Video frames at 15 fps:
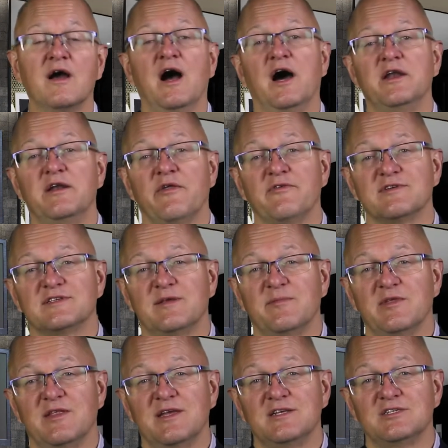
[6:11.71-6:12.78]
another
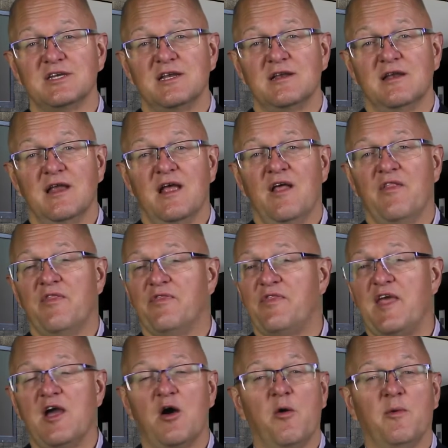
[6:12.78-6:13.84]
simulation.
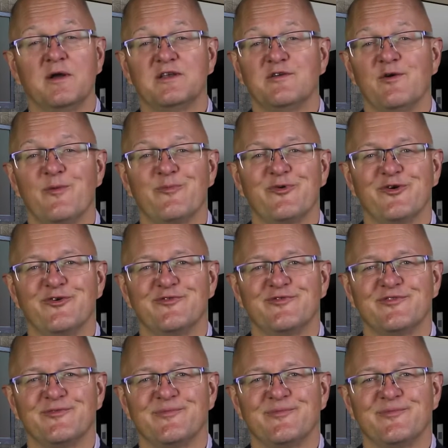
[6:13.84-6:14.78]
They all want to improve.